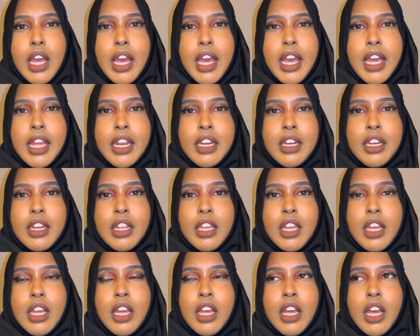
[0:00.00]
And
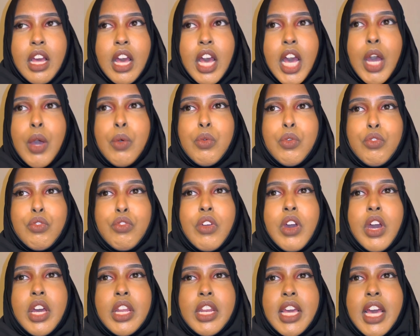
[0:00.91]
I would
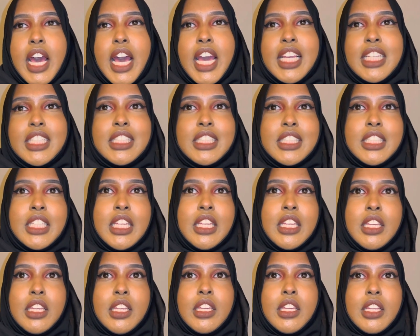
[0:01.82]
rather, I
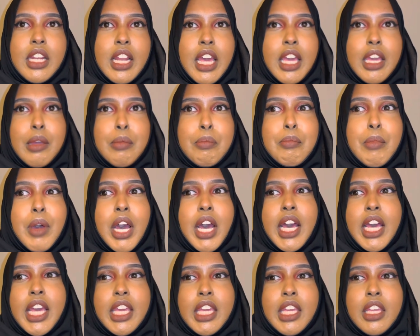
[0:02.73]
see, like,
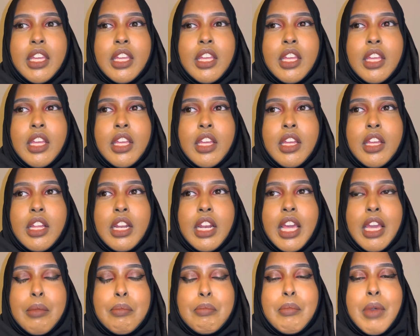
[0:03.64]
my
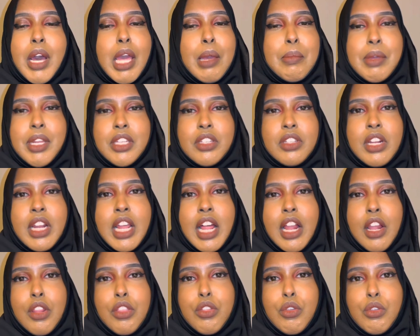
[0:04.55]
mental
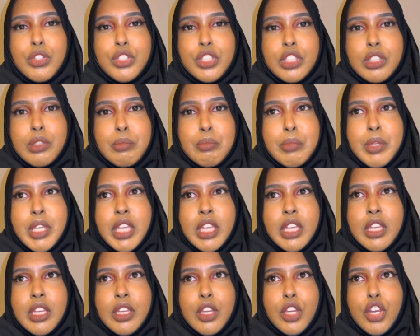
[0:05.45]
health or just
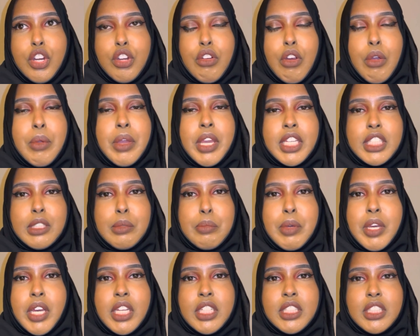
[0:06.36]
me growing as a
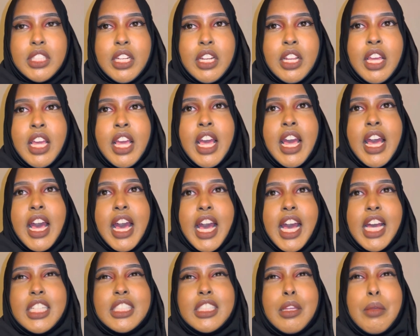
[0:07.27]
person
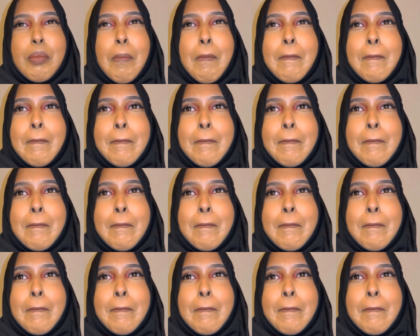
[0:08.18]
as a